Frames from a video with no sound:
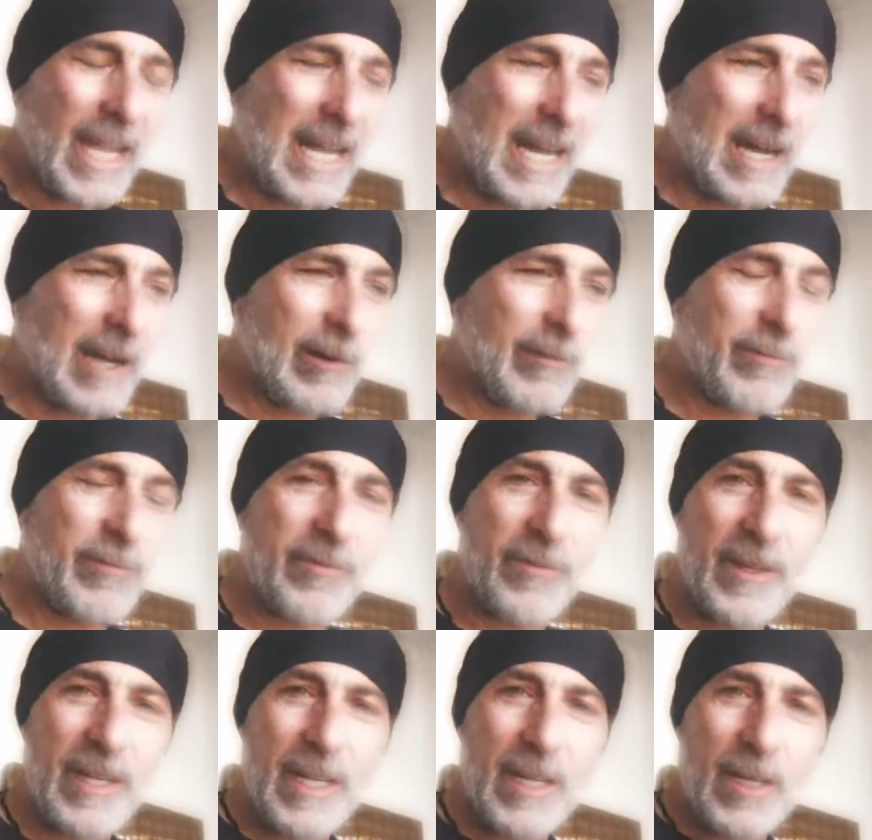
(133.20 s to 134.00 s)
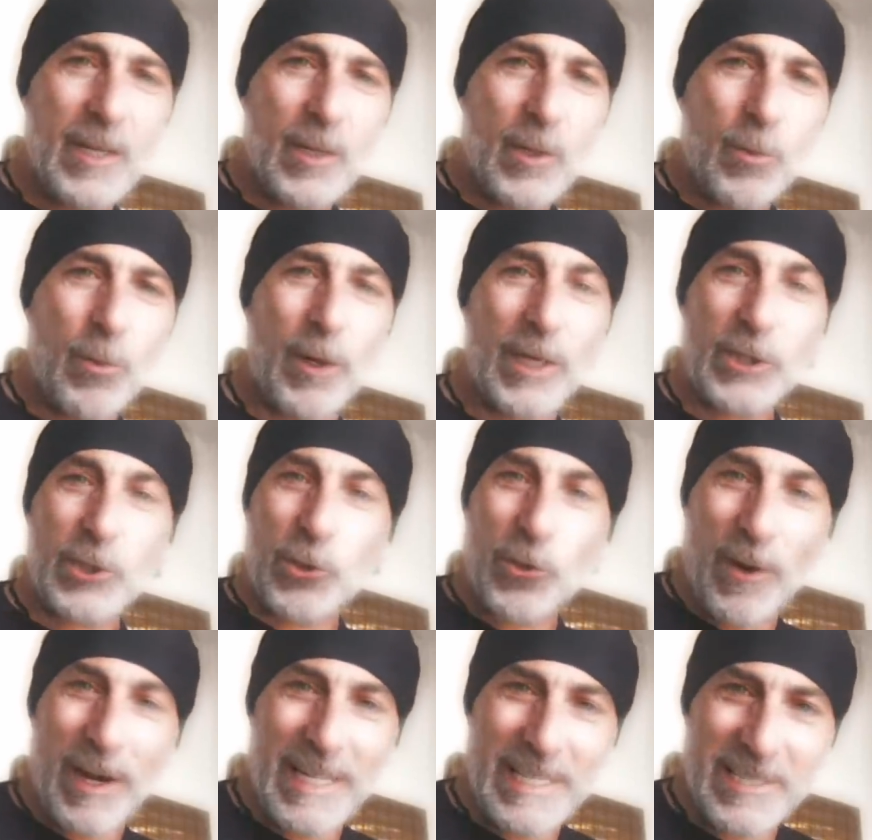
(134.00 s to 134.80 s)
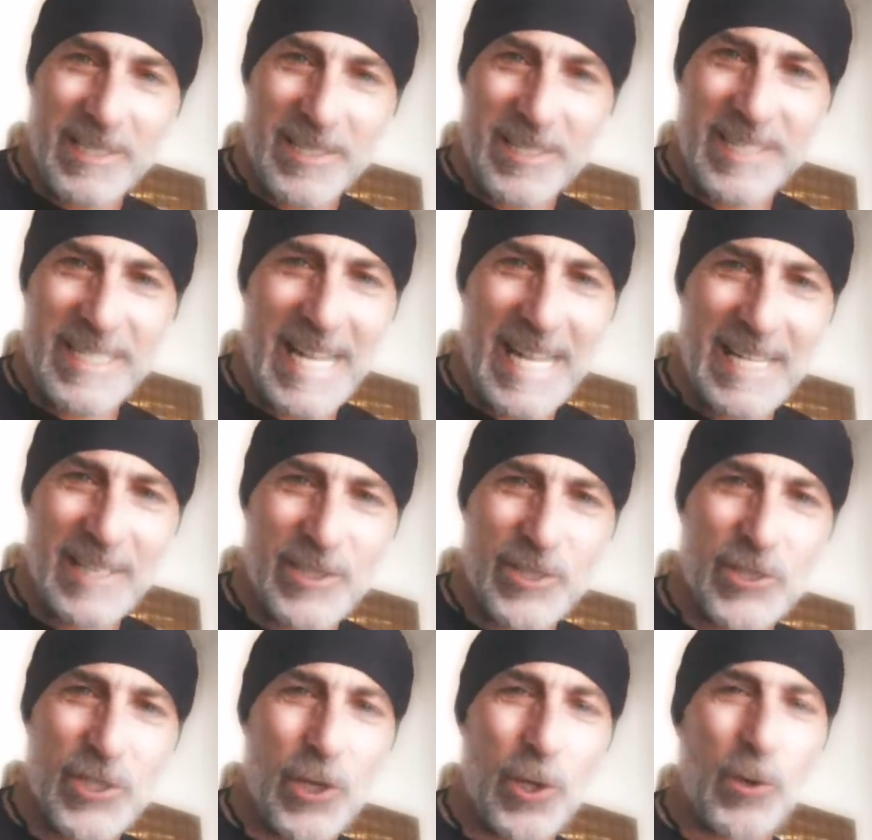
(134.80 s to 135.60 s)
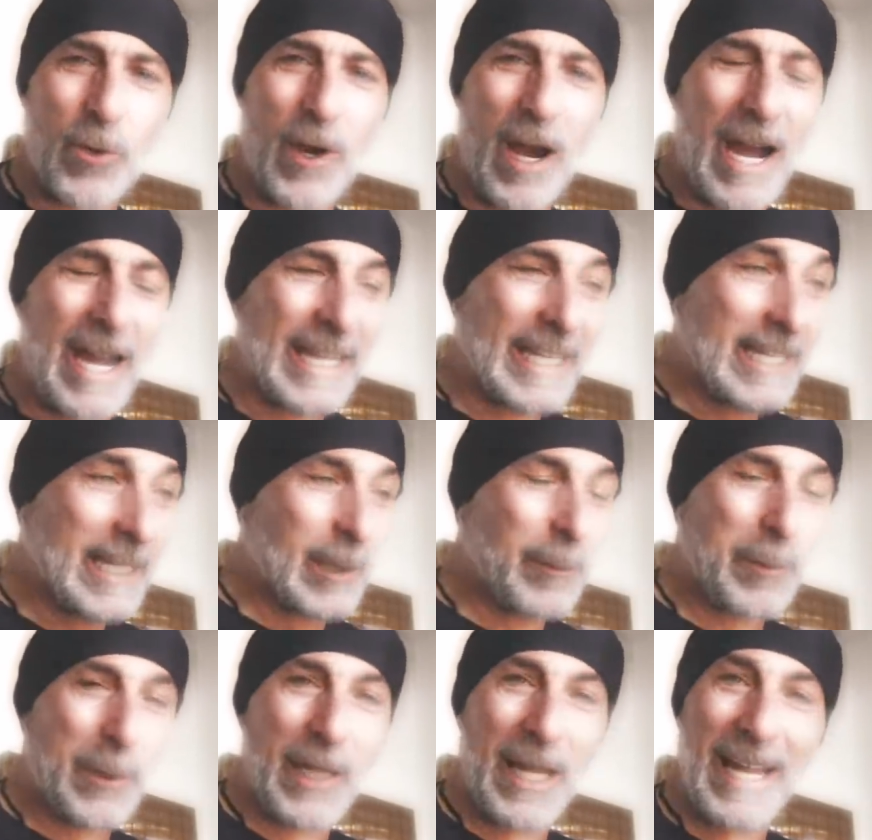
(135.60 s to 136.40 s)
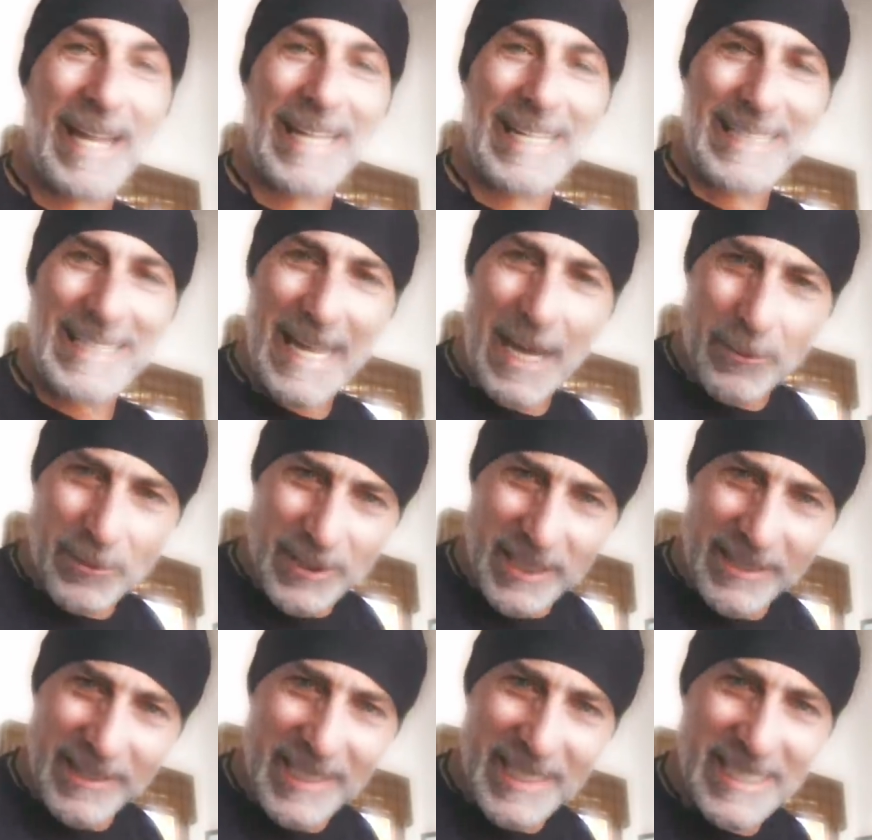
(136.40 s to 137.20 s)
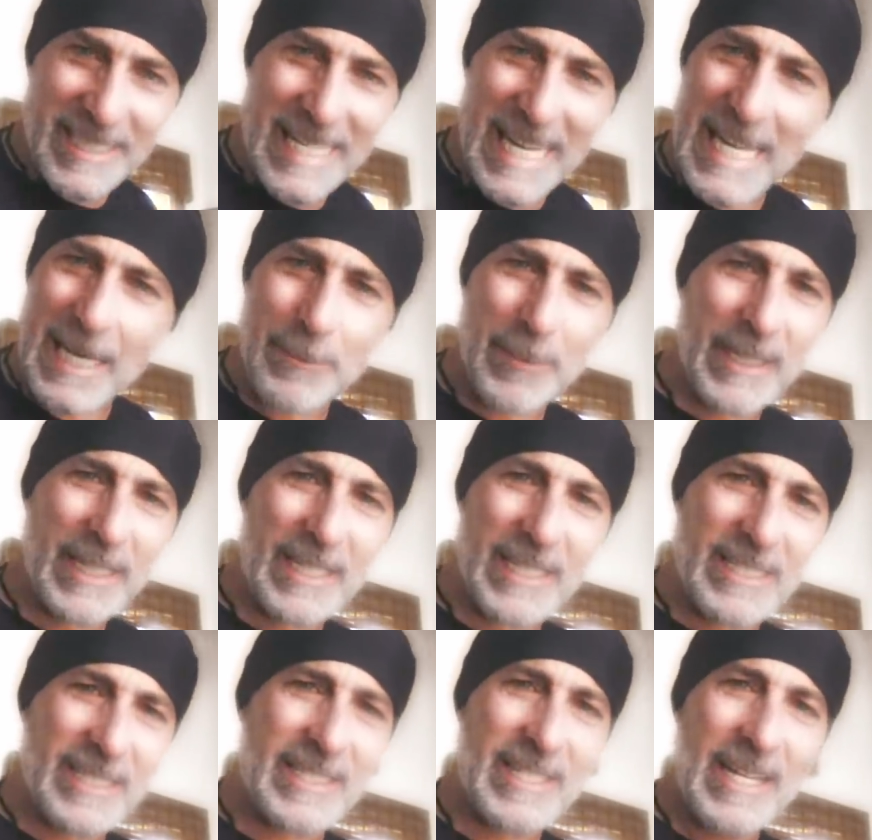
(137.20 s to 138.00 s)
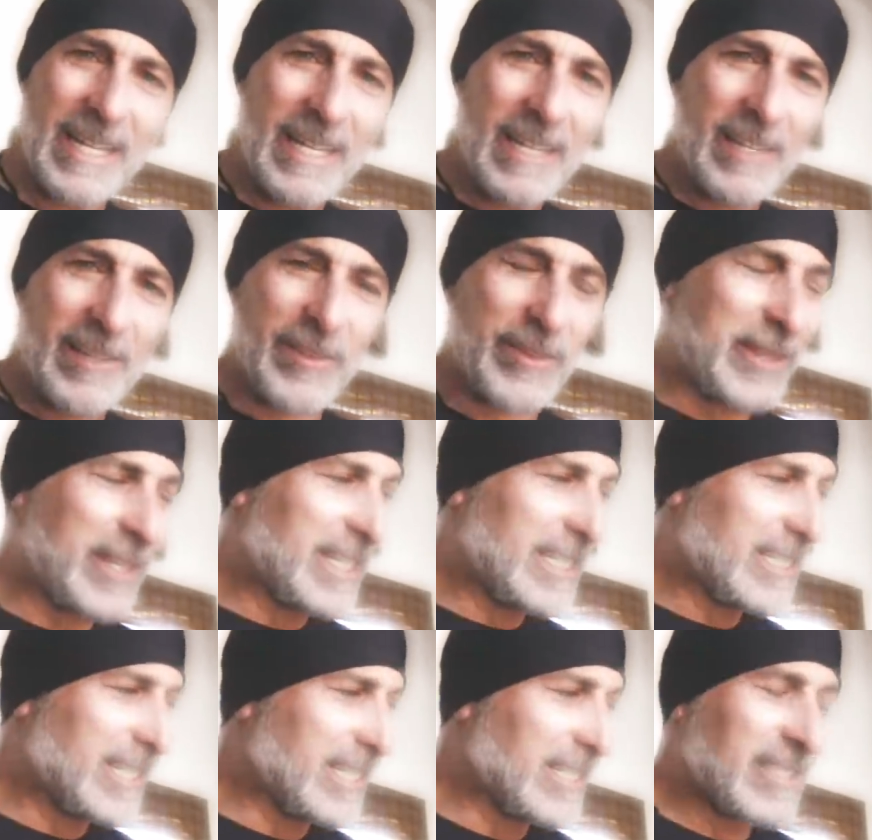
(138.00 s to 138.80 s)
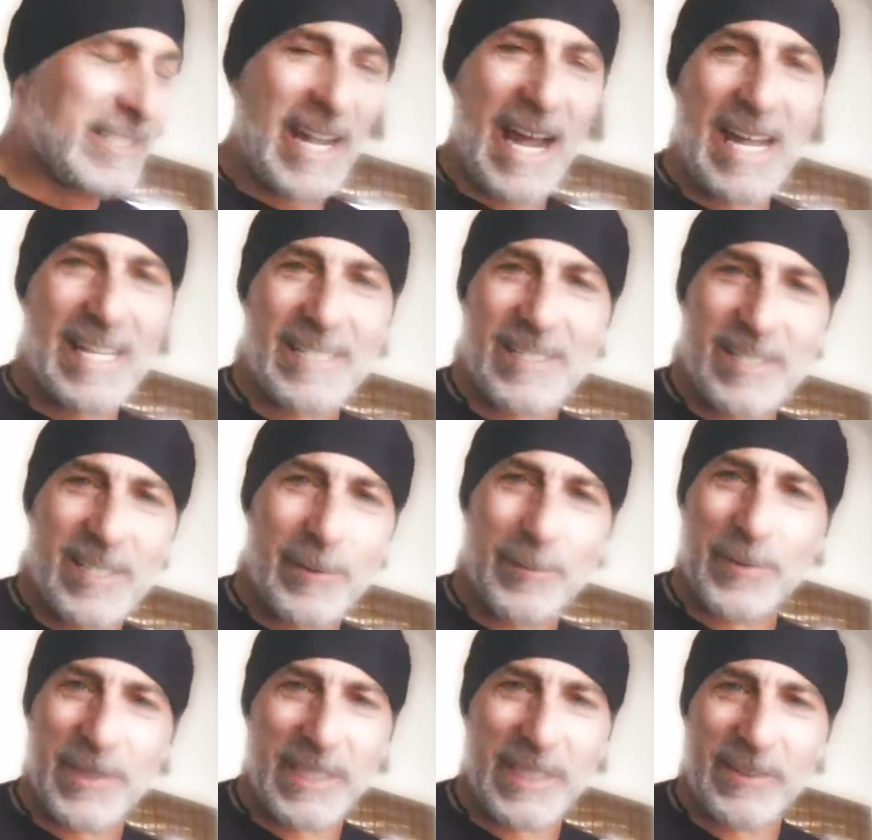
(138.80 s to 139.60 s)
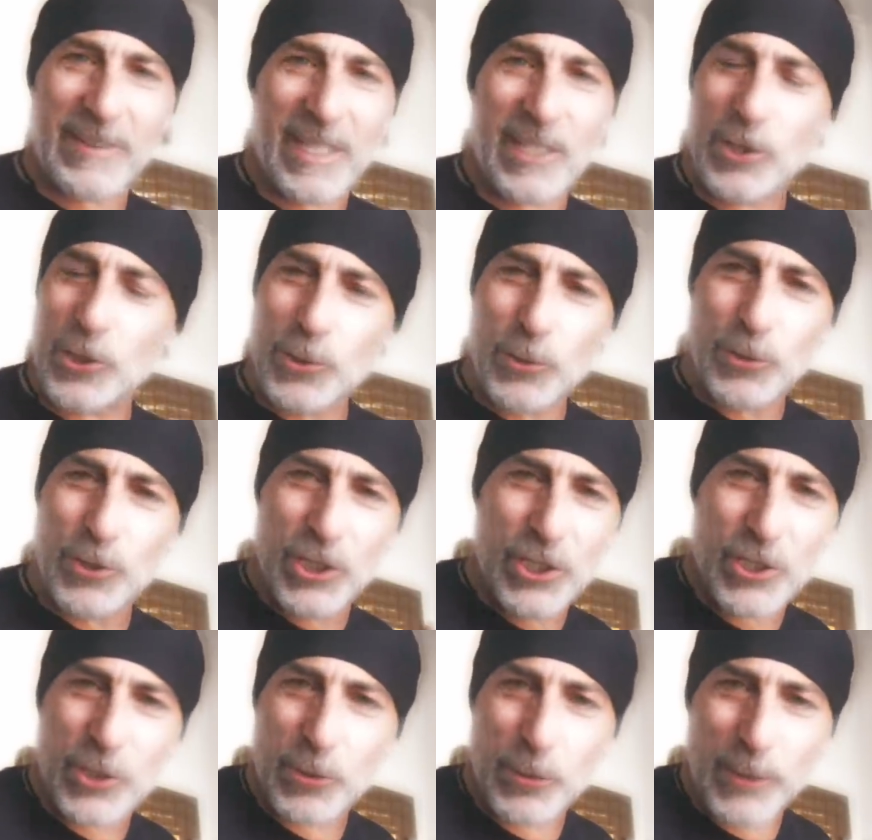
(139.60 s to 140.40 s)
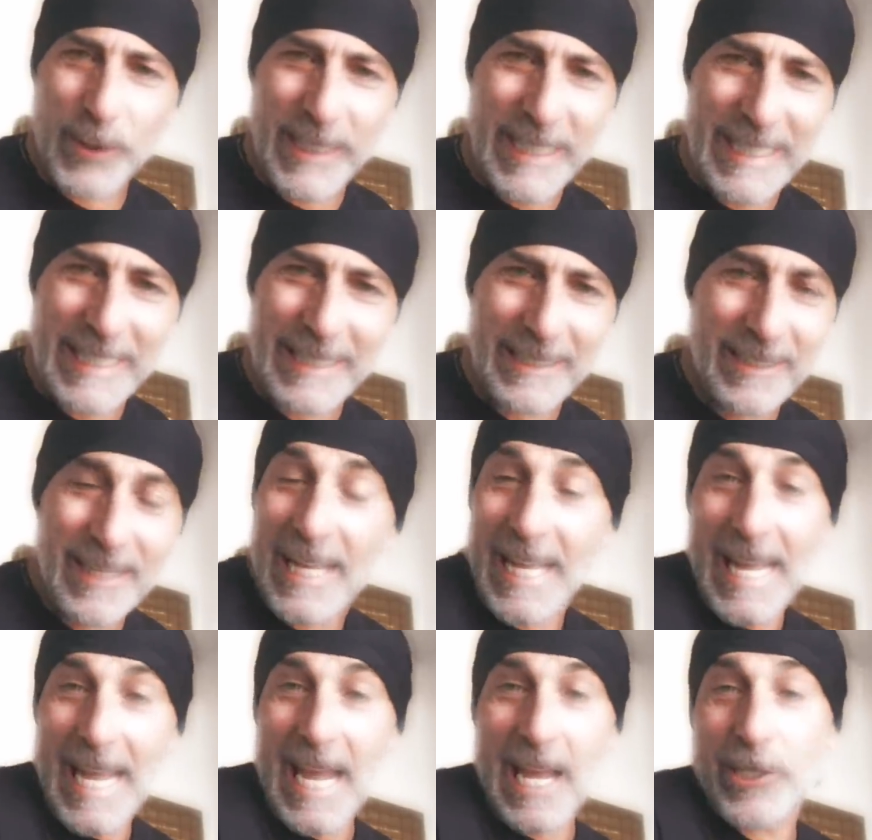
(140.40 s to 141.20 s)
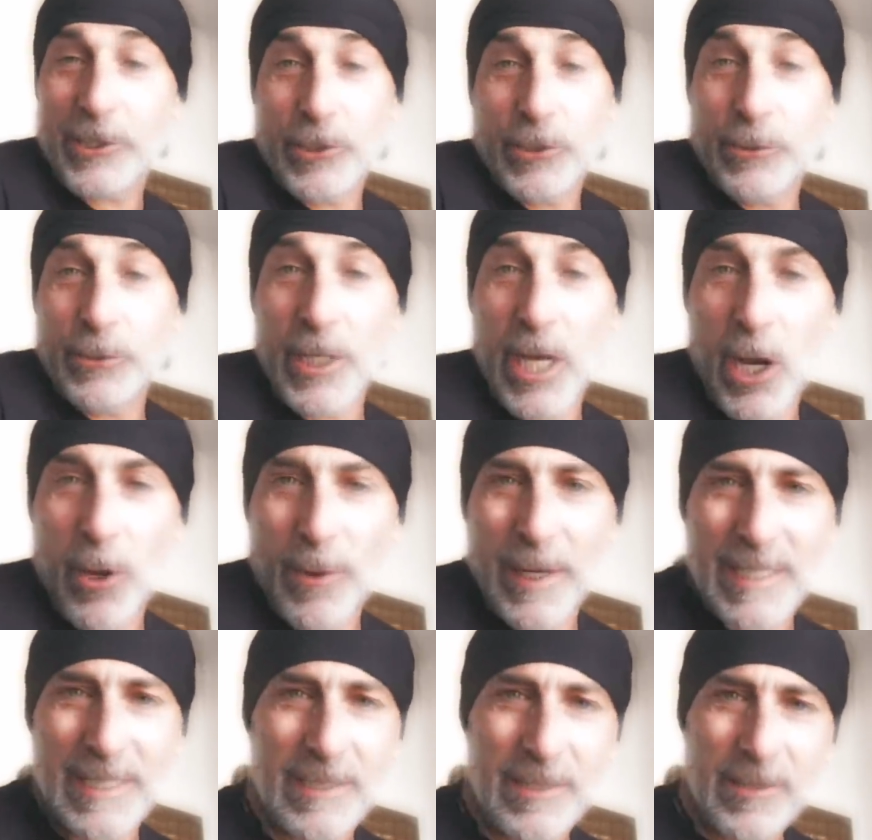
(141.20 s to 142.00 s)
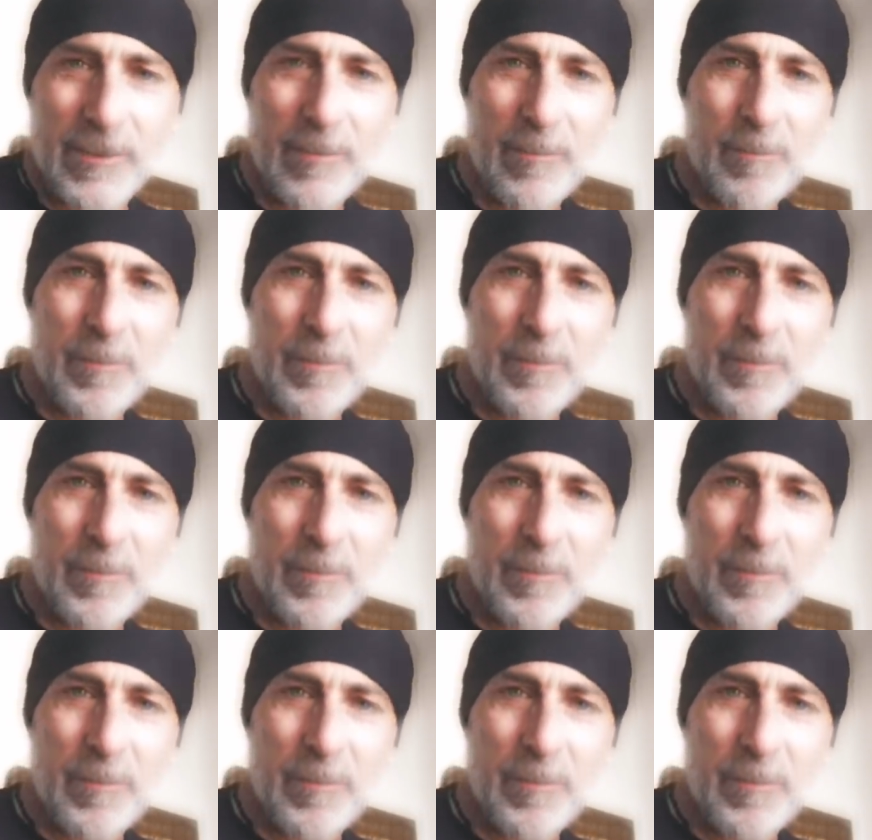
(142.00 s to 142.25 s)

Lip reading: of what Christ said, so I can apply it now to this day, because this is not something that you just read and you know it.